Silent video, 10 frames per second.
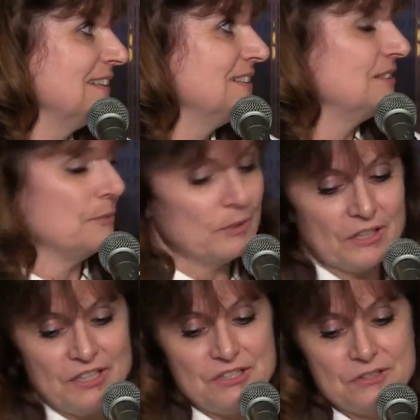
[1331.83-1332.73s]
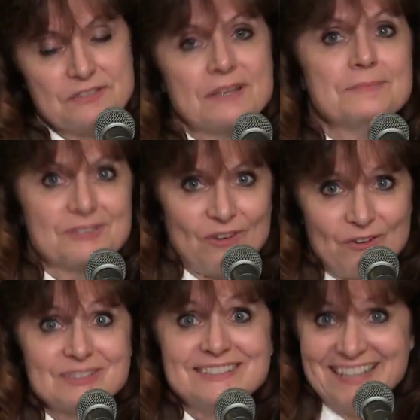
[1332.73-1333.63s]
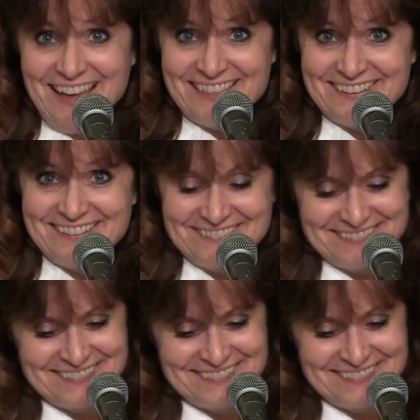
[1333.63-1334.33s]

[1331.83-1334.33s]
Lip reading: So we're going to do some songs together.